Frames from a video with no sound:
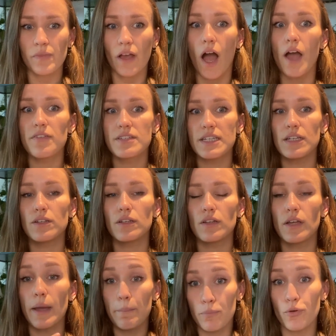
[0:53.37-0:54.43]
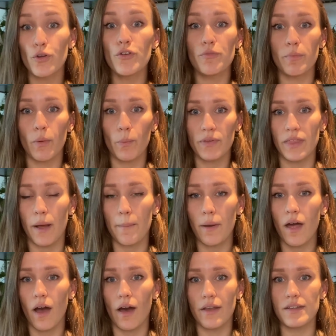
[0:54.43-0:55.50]
I've seen improvement with that
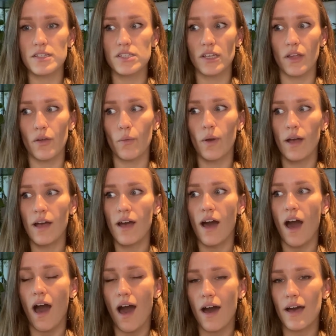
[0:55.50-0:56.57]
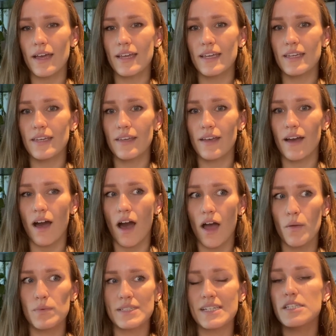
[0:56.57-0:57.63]
plant. So I
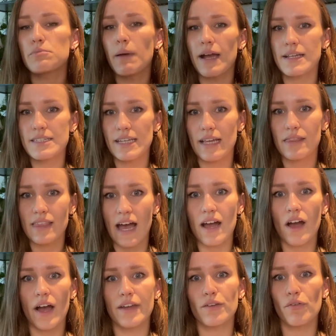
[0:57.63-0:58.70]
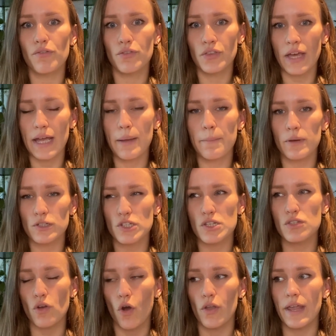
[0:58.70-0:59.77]
was expecting that kind of thing, but
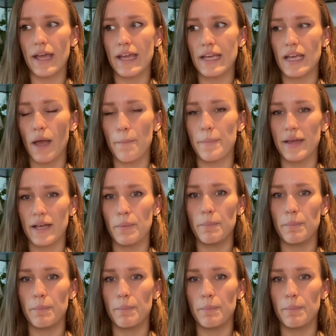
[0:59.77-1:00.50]
just on a bigger